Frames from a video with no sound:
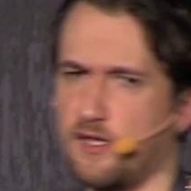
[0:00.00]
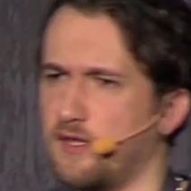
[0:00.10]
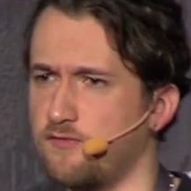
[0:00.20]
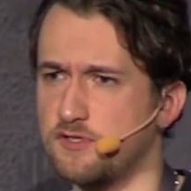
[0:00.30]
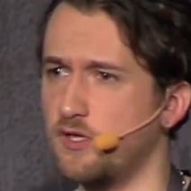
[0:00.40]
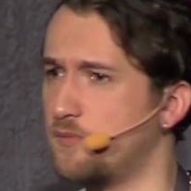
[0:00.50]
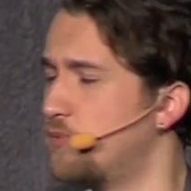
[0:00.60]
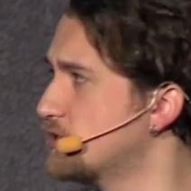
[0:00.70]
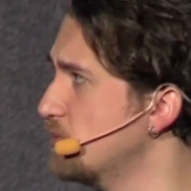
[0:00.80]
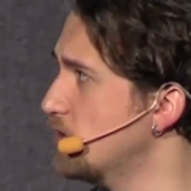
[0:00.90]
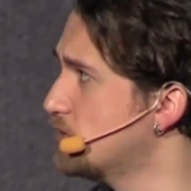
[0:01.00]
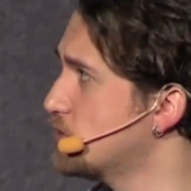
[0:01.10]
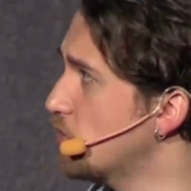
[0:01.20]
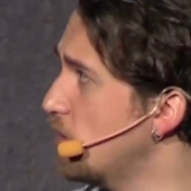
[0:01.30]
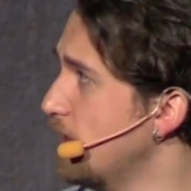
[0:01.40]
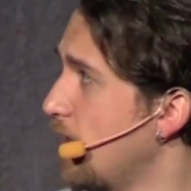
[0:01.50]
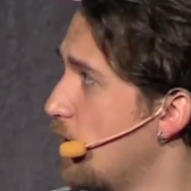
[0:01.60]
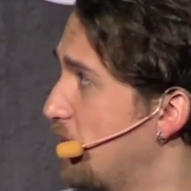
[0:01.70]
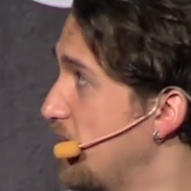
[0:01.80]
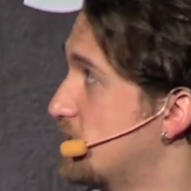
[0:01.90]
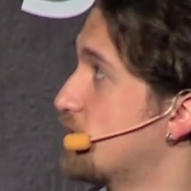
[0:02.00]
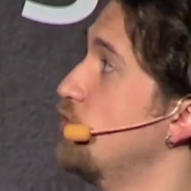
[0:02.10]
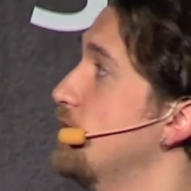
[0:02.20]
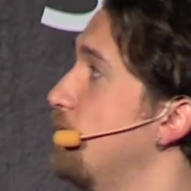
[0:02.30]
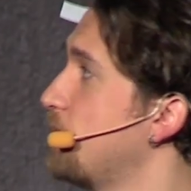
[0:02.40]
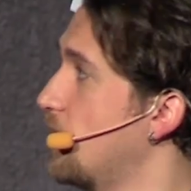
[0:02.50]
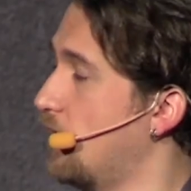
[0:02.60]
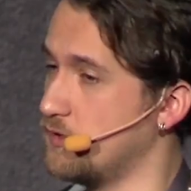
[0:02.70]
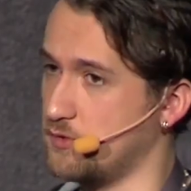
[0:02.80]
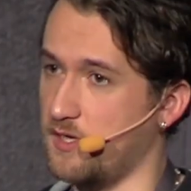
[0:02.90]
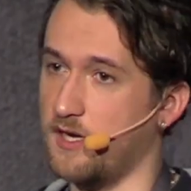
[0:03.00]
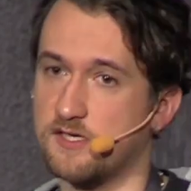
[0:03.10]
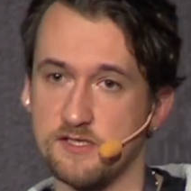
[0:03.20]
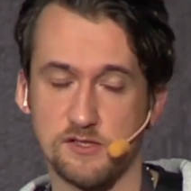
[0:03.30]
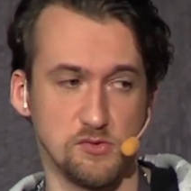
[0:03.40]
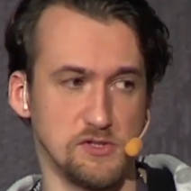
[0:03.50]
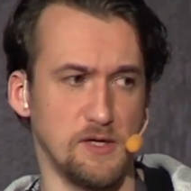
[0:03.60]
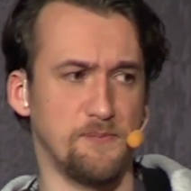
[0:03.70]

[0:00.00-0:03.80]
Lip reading: it was not possible to break through in, to get access to the